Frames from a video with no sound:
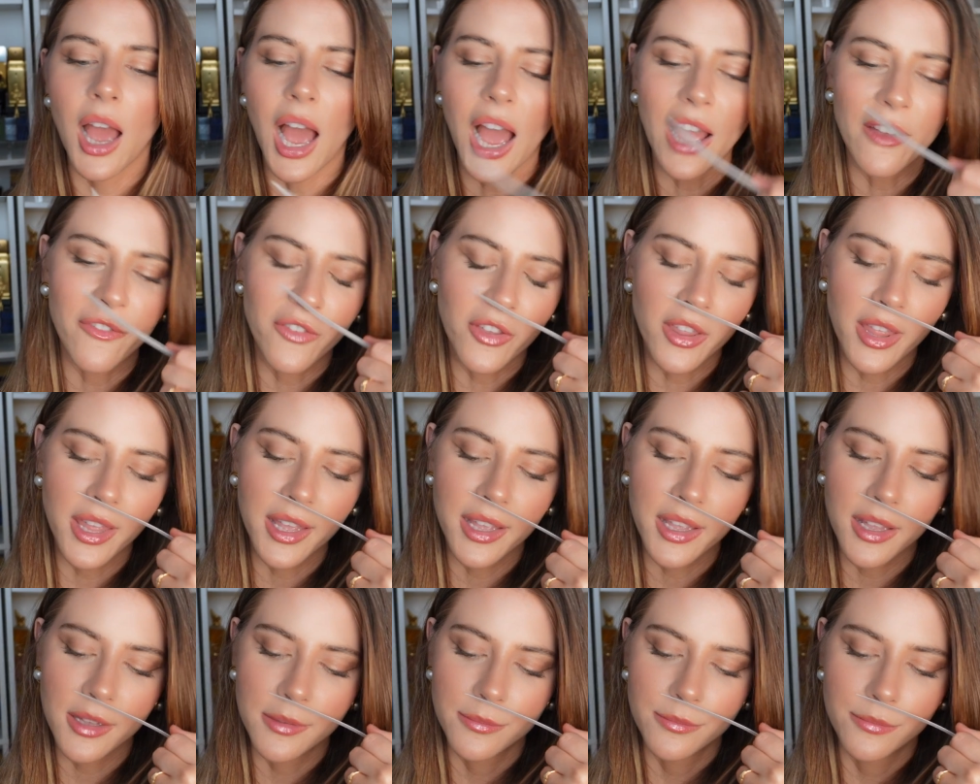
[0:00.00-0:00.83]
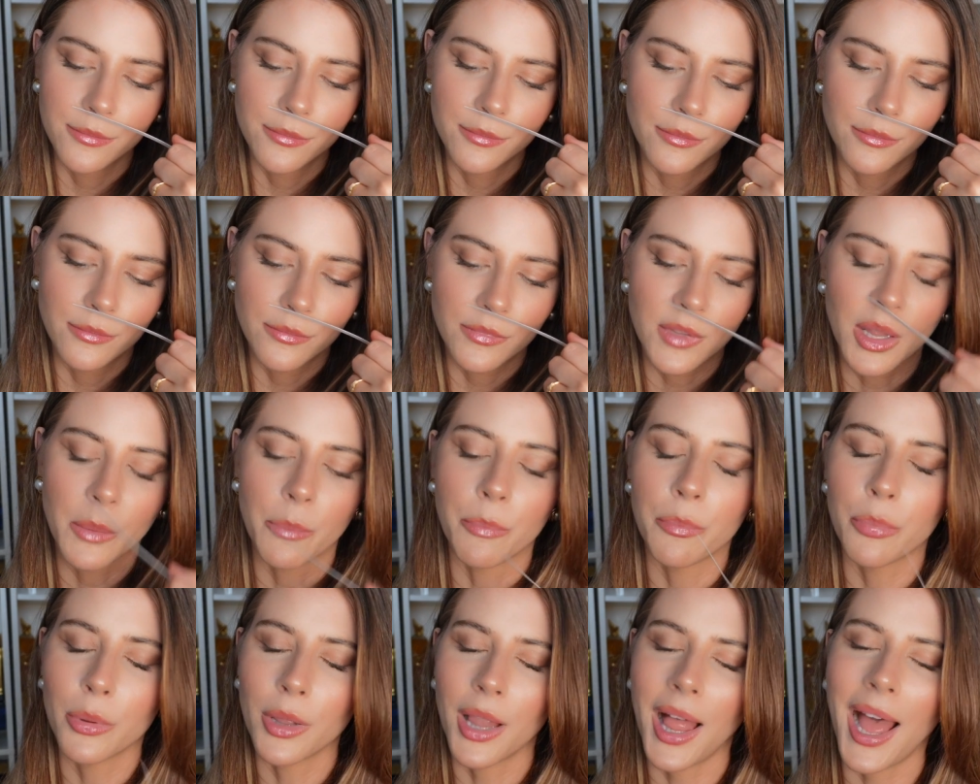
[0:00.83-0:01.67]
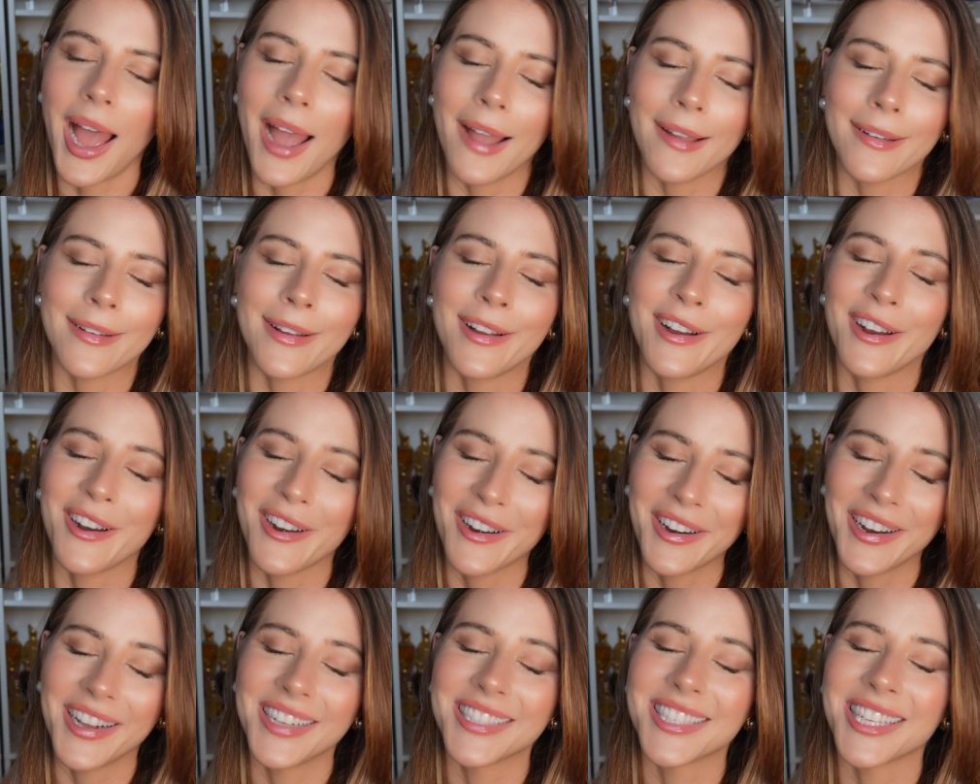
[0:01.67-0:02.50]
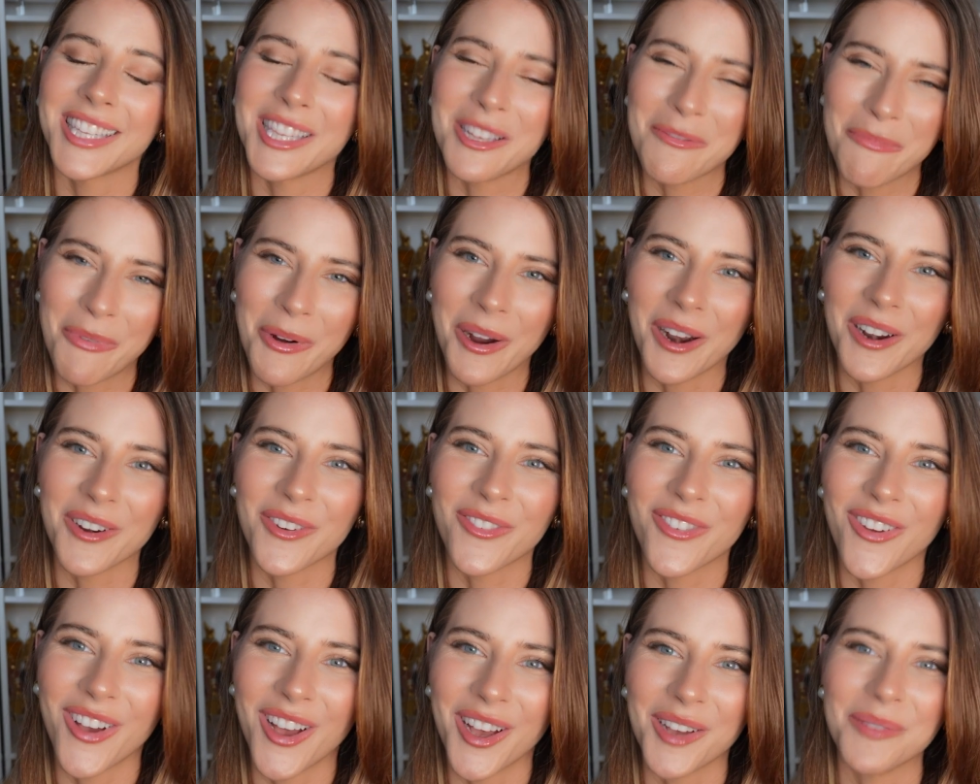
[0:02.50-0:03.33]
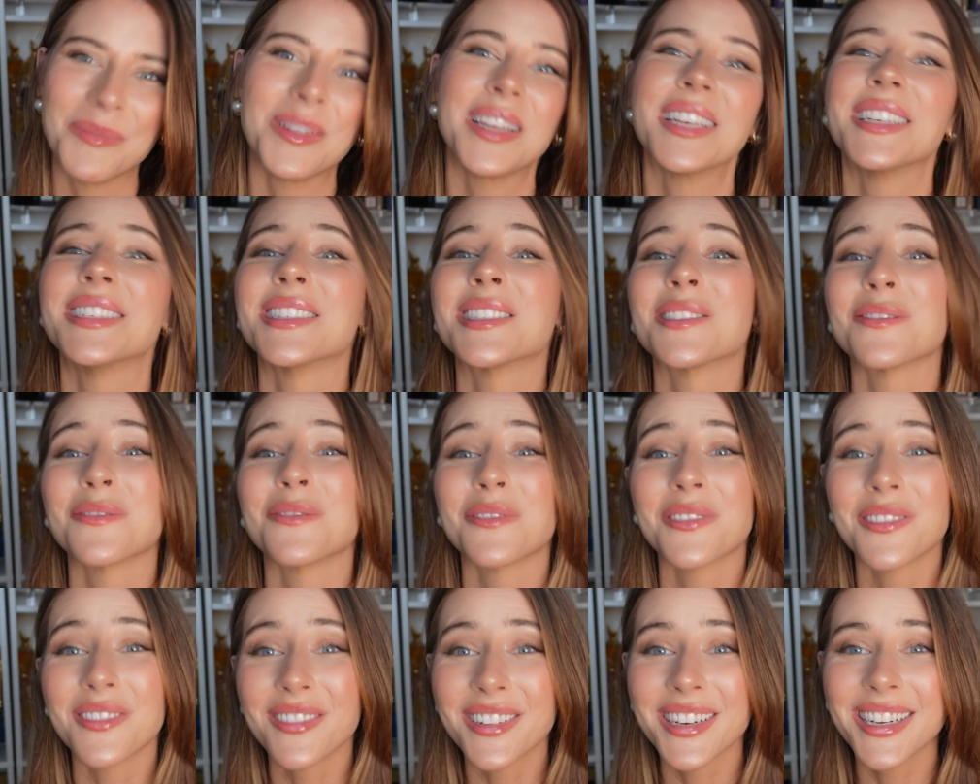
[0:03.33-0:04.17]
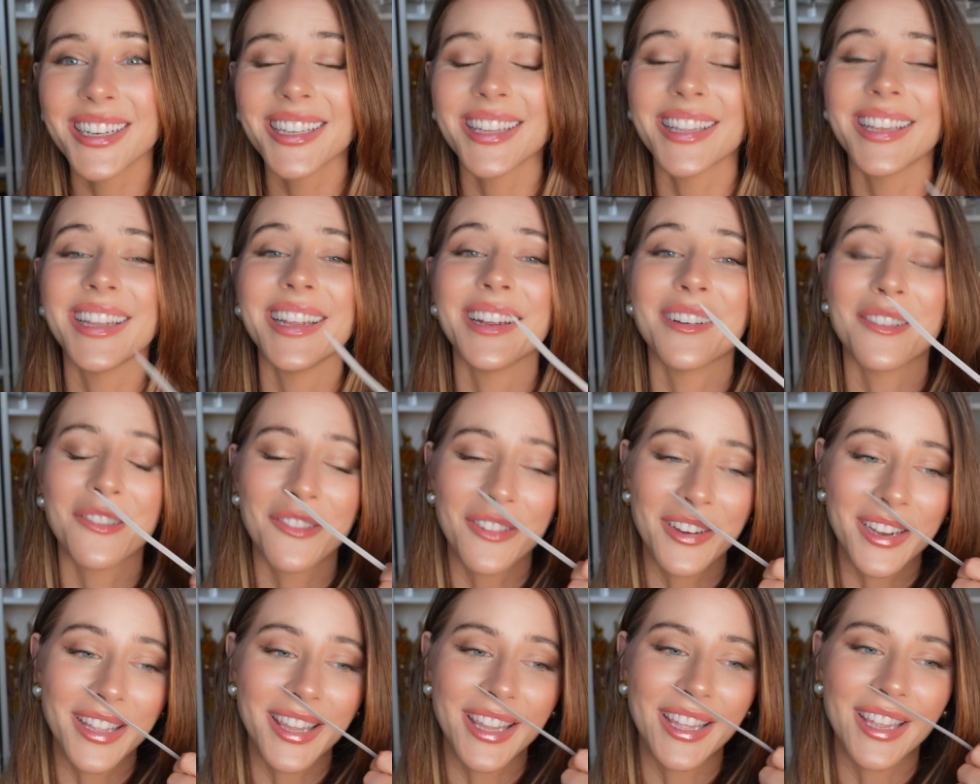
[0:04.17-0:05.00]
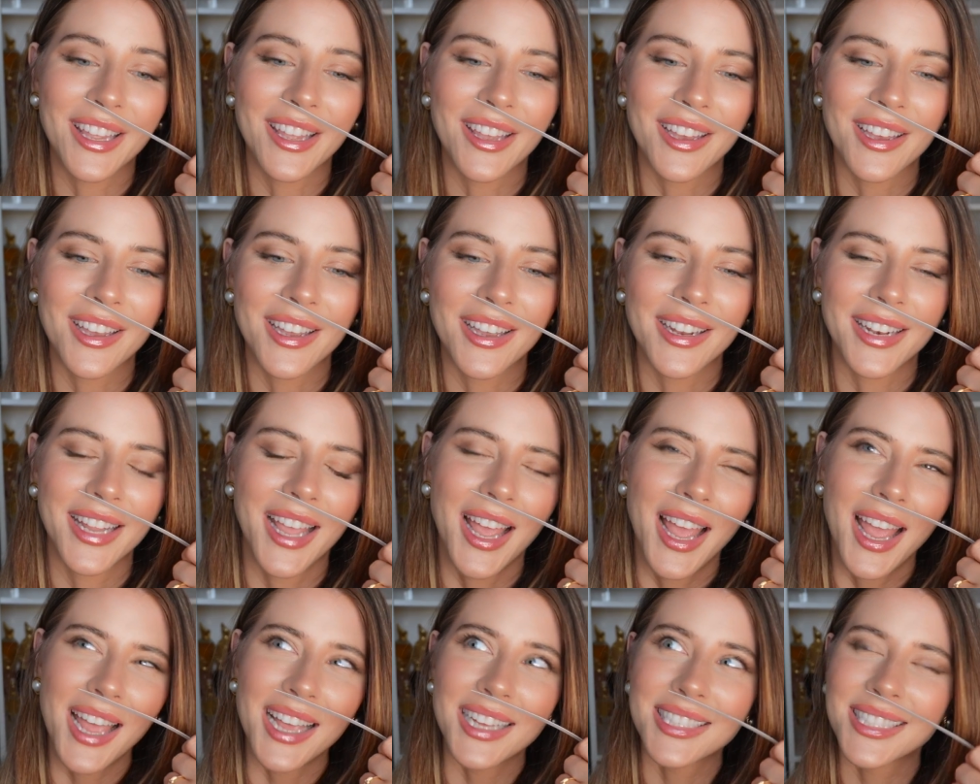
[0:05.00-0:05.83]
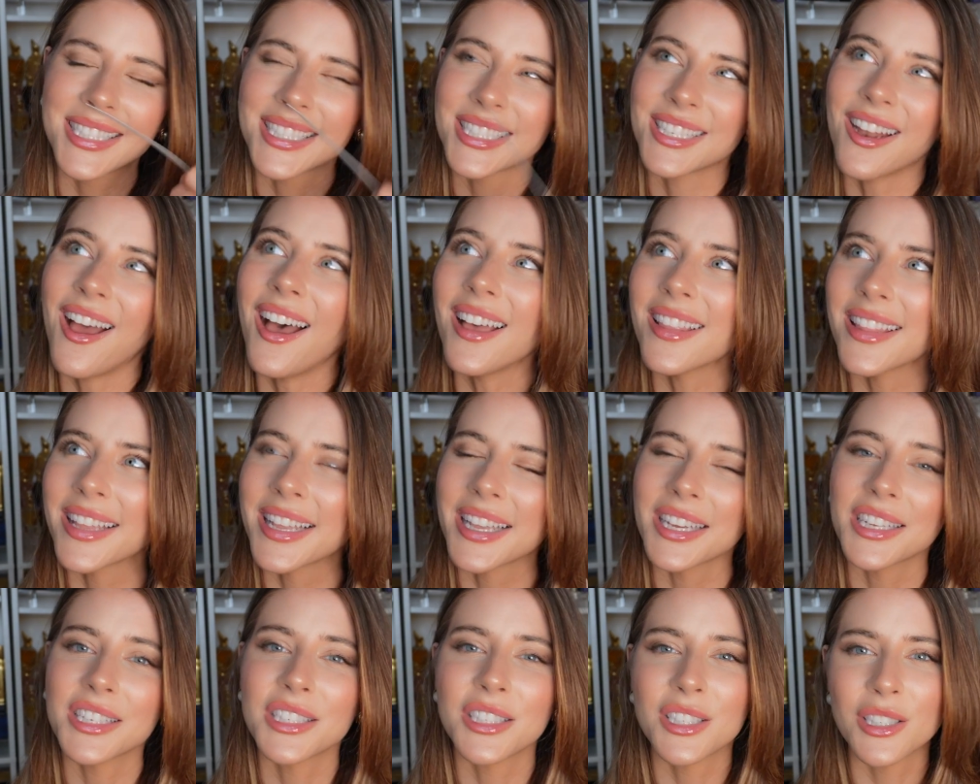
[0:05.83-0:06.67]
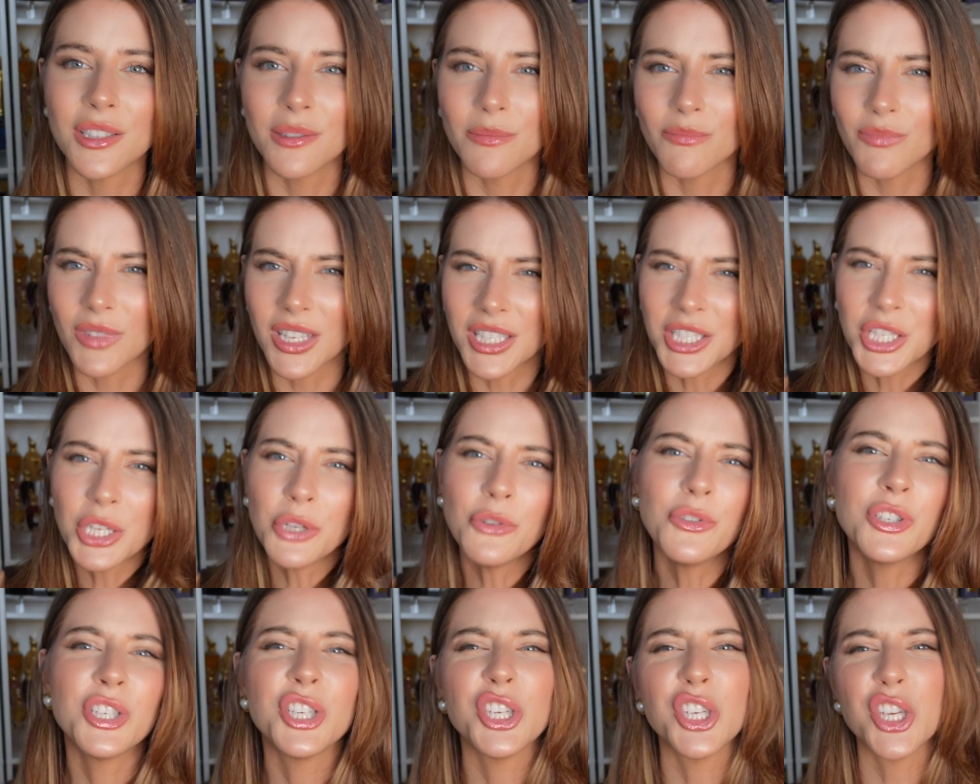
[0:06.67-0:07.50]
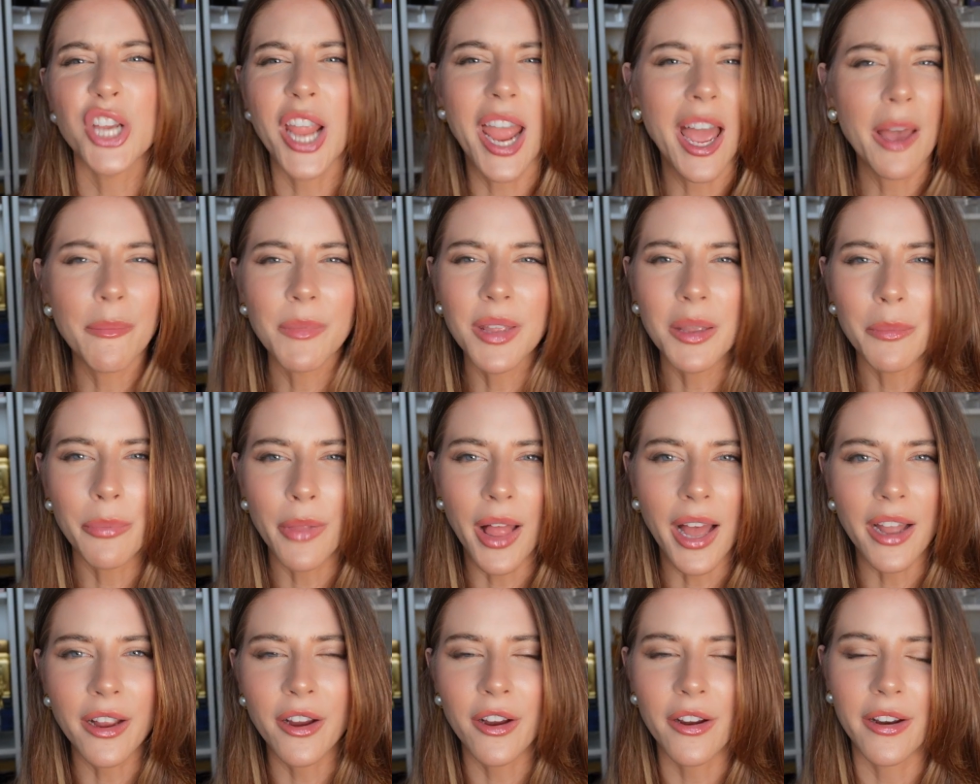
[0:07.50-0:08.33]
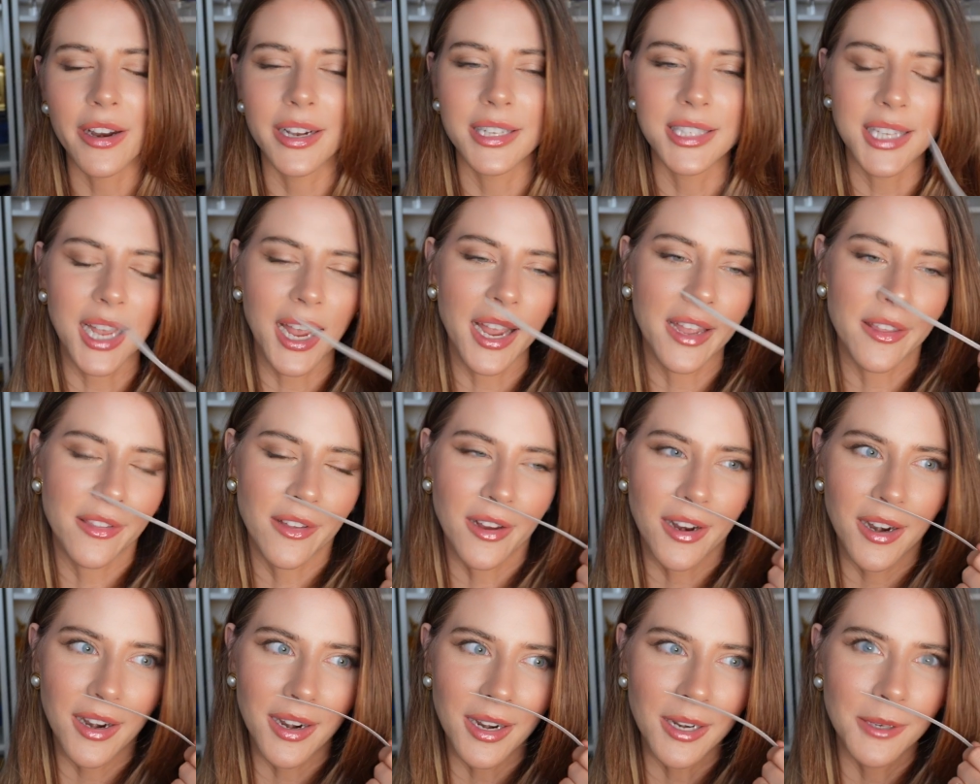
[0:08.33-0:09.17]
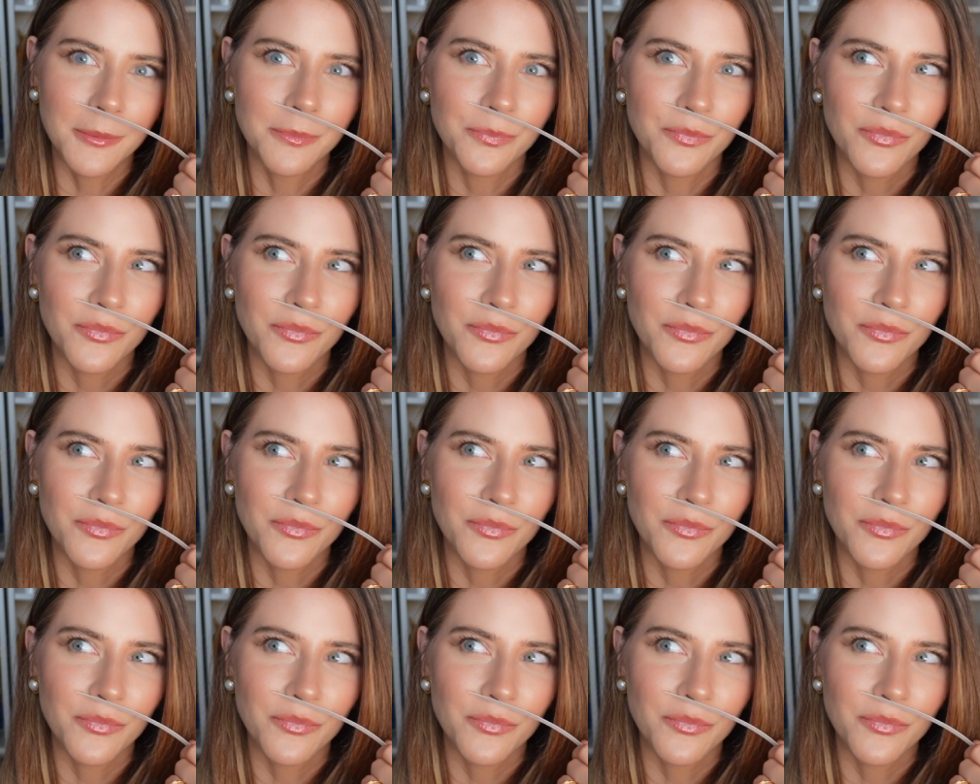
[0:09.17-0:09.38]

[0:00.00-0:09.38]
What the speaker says: I feel like the black currant in the Parfum is really, really good. It's not like a too jammy black currant either.